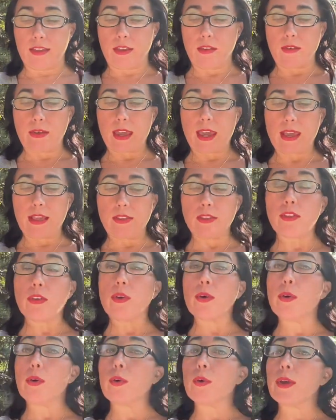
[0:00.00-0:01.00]
Okay,
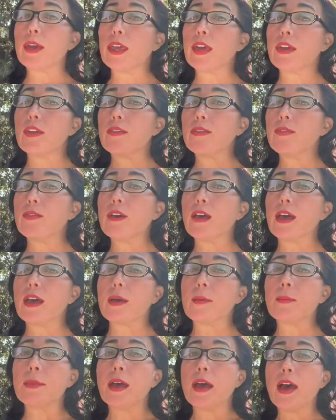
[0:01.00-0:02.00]
so if
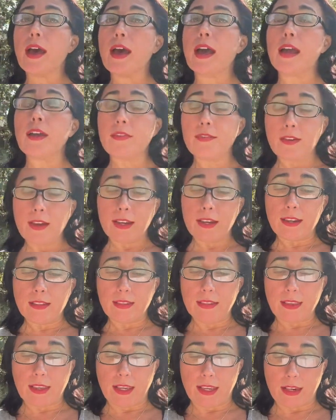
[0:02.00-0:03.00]
I find a
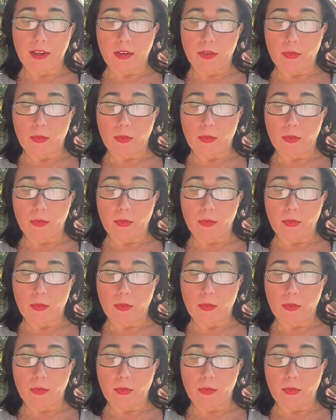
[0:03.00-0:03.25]
scene